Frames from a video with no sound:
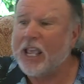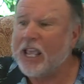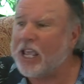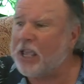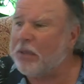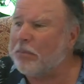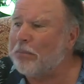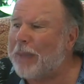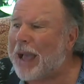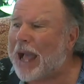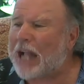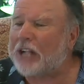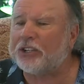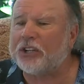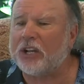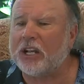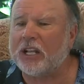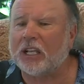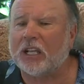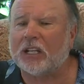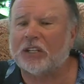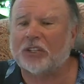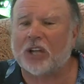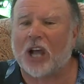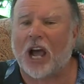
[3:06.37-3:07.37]

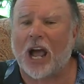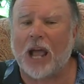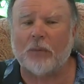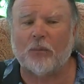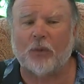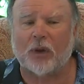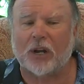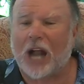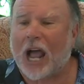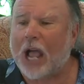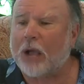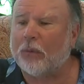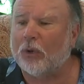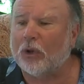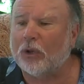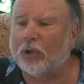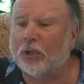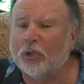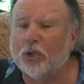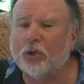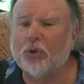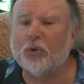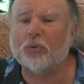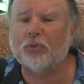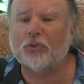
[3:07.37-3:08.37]
Imagining a time when I will
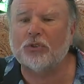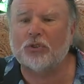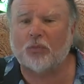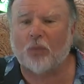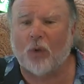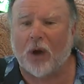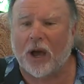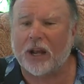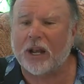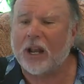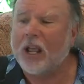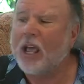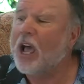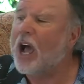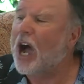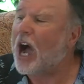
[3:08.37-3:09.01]
lose what